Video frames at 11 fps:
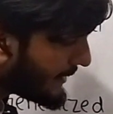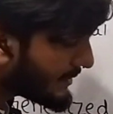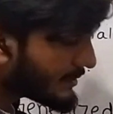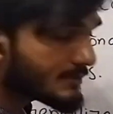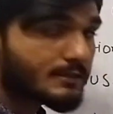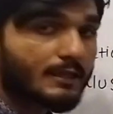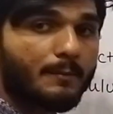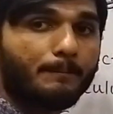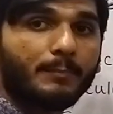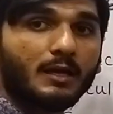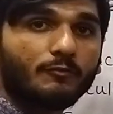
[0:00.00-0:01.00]
this
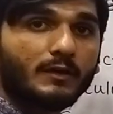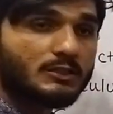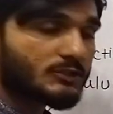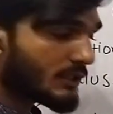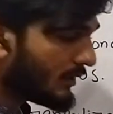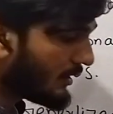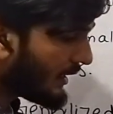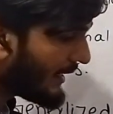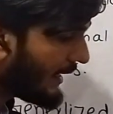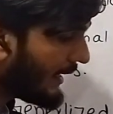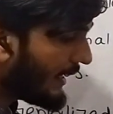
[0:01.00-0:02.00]
simple function
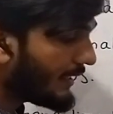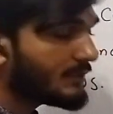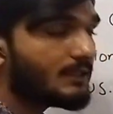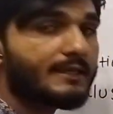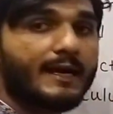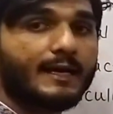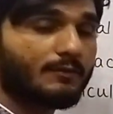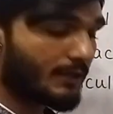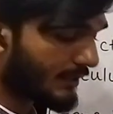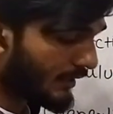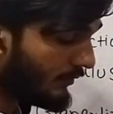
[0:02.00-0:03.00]
and the
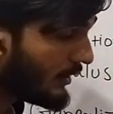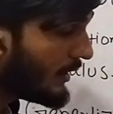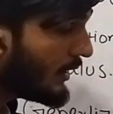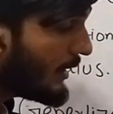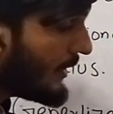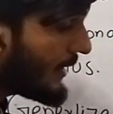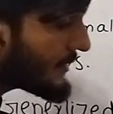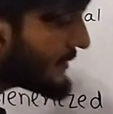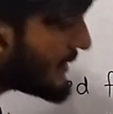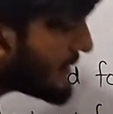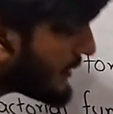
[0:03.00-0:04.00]
derivative
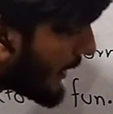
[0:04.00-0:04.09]
exists